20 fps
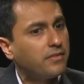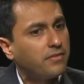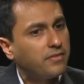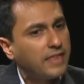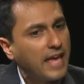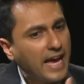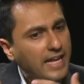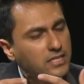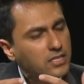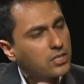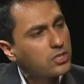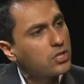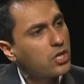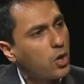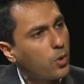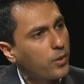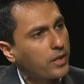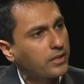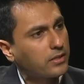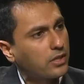that's
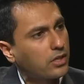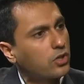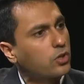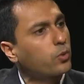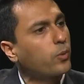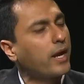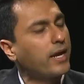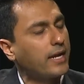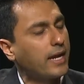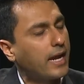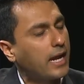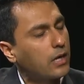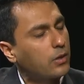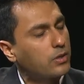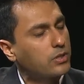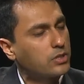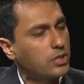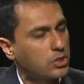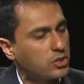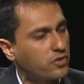knowing the great
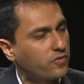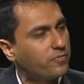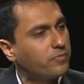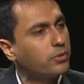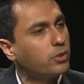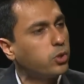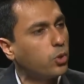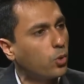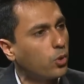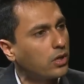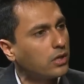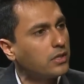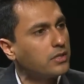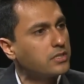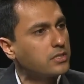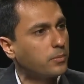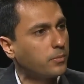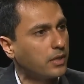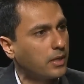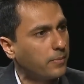heritage of
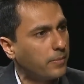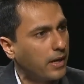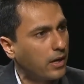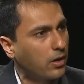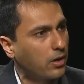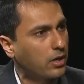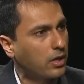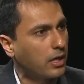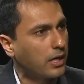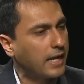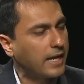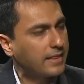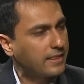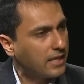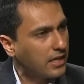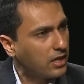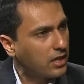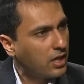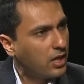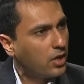pluralism in America. And I
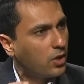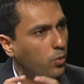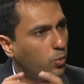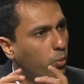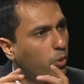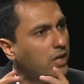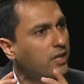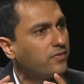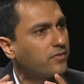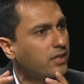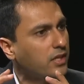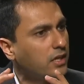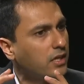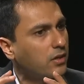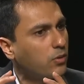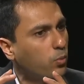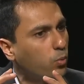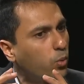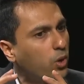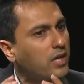think one of
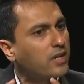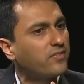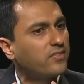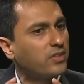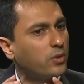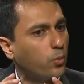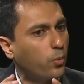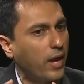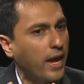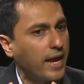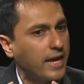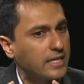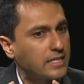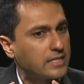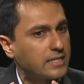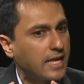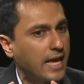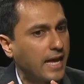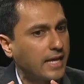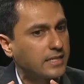the, one of the
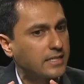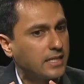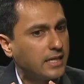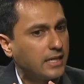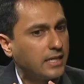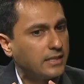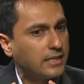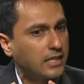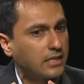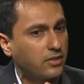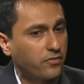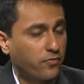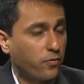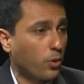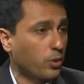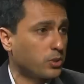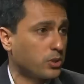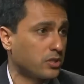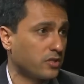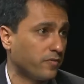ways that, that the
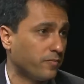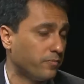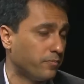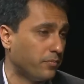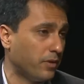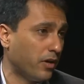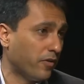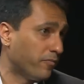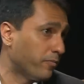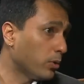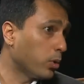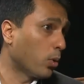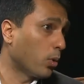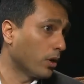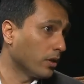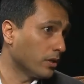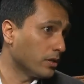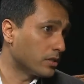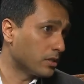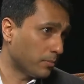forces of, of
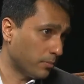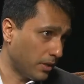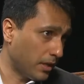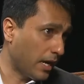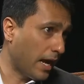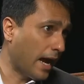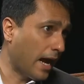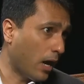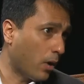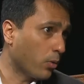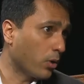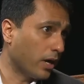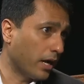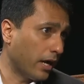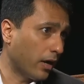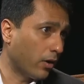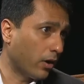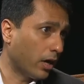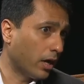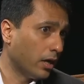pluralism in our
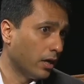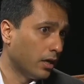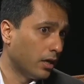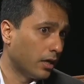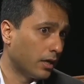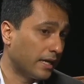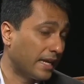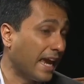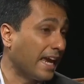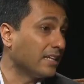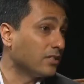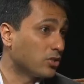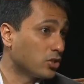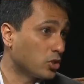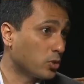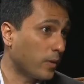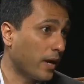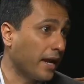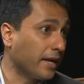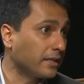era gain
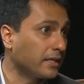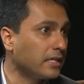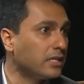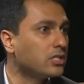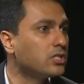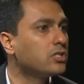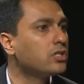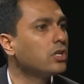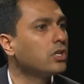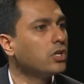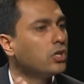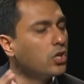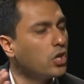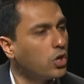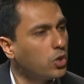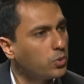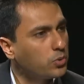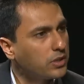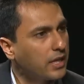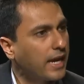strength is to
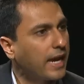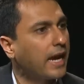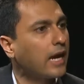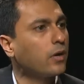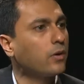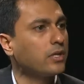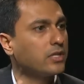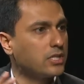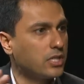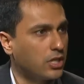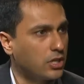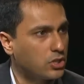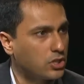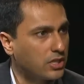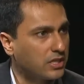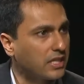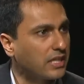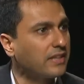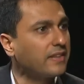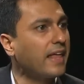know the heritage
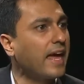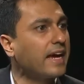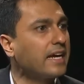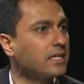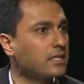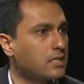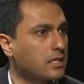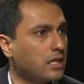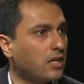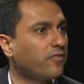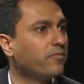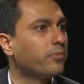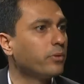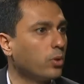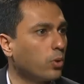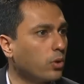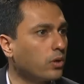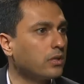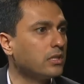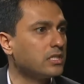and the legacy of
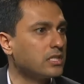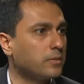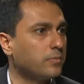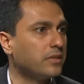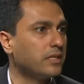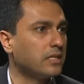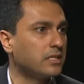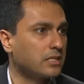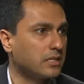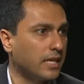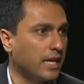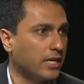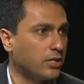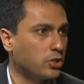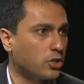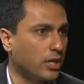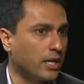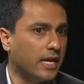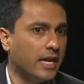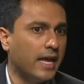pluralism in this mm-hmm.
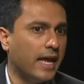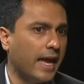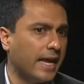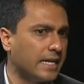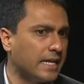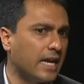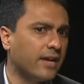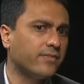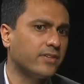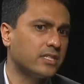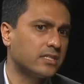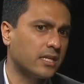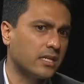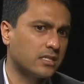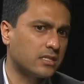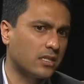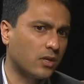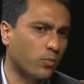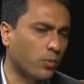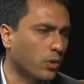nation and to have a
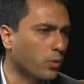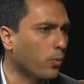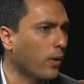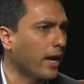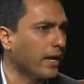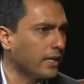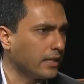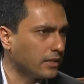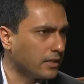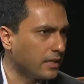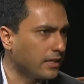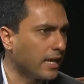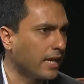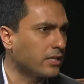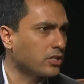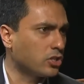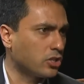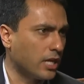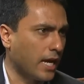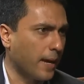sense that we're writing the
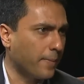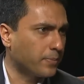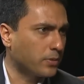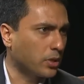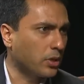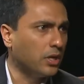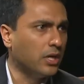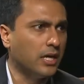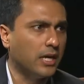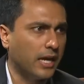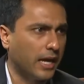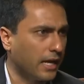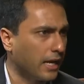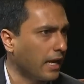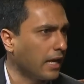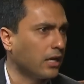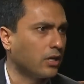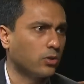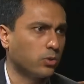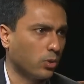next chapter in
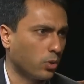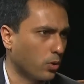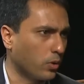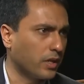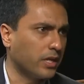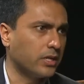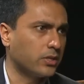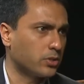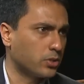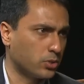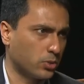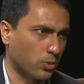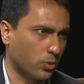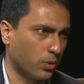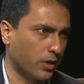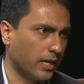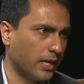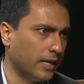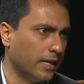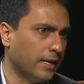a glorious
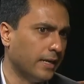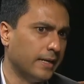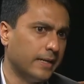story